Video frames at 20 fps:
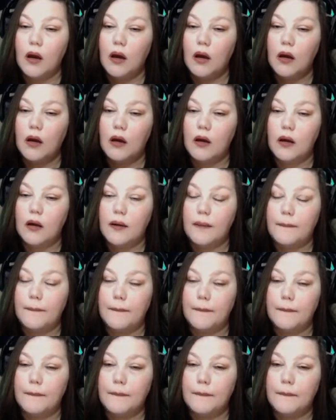
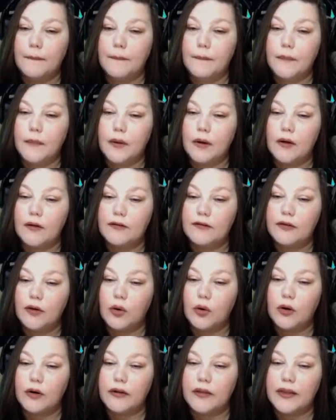um,
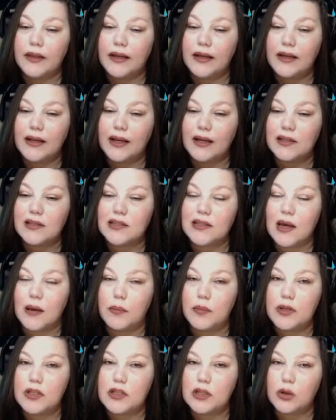for the next
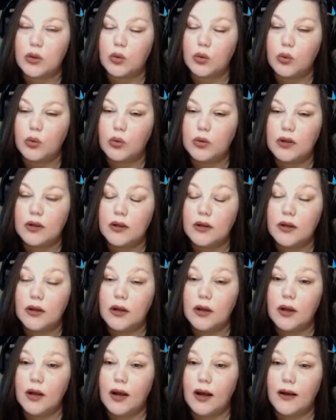episode.
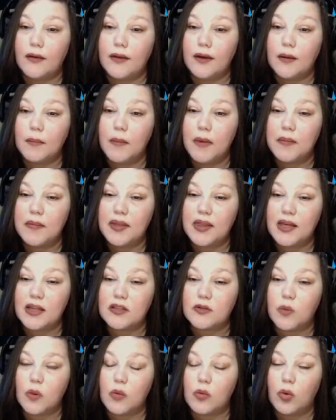I think maybe
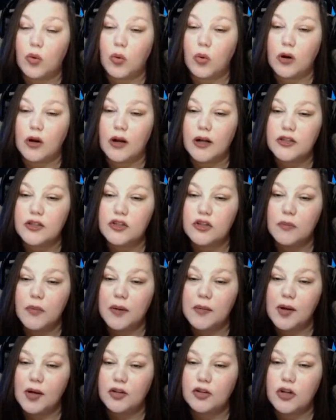that's what we'll work on. So
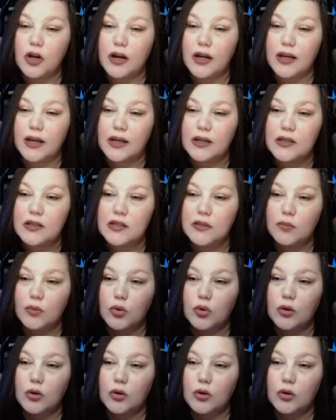maybe I'll try to get some